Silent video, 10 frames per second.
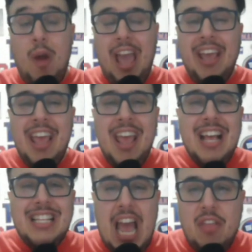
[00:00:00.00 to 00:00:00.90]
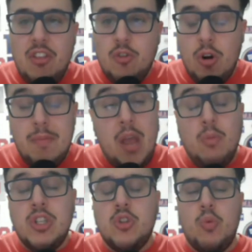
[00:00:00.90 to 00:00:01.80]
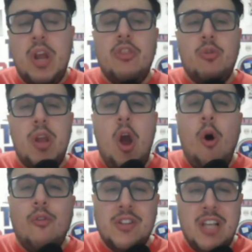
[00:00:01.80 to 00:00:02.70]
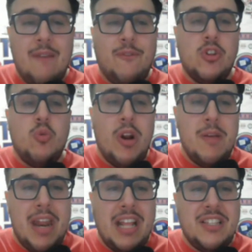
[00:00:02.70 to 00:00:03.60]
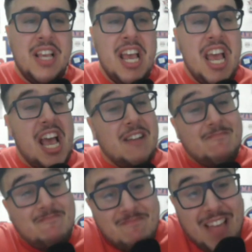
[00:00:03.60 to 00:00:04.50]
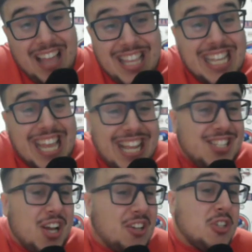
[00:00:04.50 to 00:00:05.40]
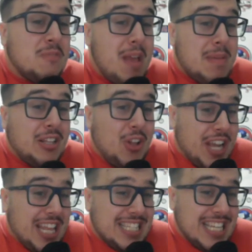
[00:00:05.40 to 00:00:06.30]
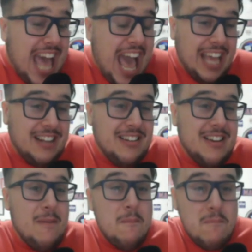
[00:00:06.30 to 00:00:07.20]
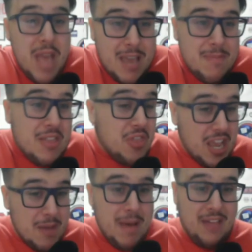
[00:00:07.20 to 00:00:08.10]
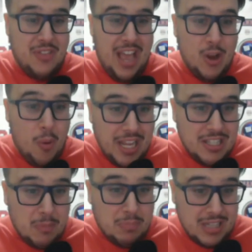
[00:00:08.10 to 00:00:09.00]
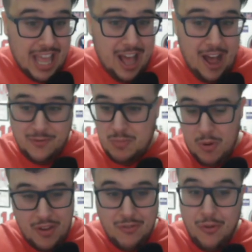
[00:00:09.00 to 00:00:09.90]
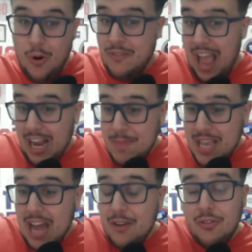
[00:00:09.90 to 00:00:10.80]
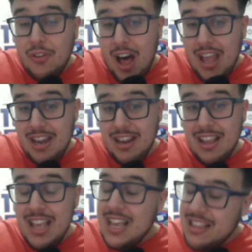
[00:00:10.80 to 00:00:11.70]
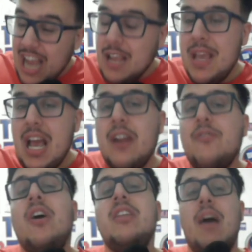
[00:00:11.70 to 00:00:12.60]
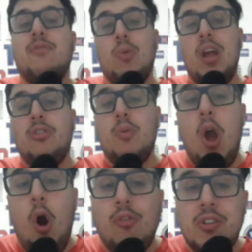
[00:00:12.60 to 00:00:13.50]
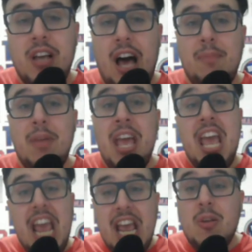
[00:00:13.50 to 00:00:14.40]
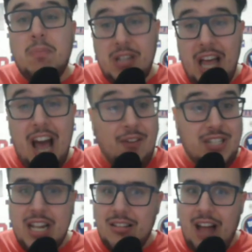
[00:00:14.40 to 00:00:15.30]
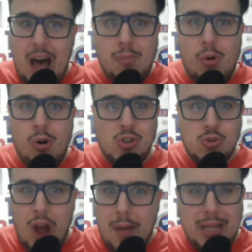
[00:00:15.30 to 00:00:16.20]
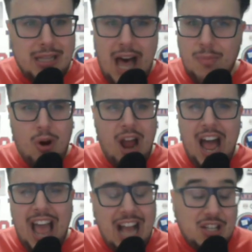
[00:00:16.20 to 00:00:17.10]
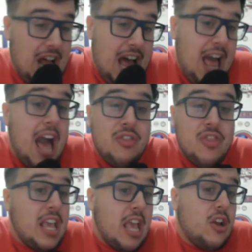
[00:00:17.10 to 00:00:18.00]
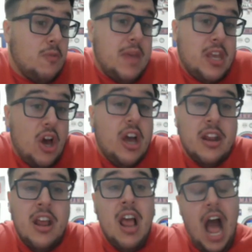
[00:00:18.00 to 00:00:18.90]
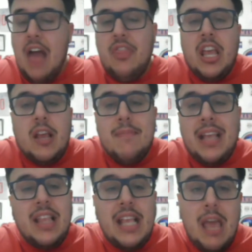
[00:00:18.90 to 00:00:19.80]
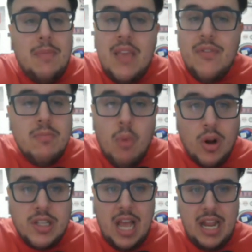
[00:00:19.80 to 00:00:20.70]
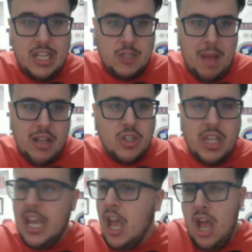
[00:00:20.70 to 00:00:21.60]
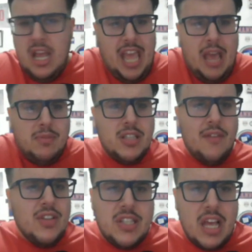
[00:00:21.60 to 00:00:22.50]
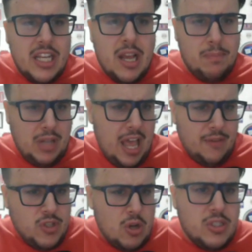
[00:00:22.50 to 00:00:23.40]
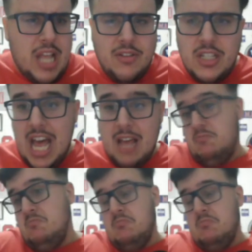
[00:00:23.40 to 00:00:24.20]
way to end the tournament. It was 3-on-3 overtime for 20 minutes. I think the NHL should maybe look into that. Maybe think about that going into the playoffs moving forward. That could be kind of fun. That could be kind of fun to have 3-on-3 overtime in the playoffs. Get a lot more drama, a lot more high action. I think it could be good. I think it could make the game even more exciting, especially Game 7 Stanley Cup playoffs goes down to that.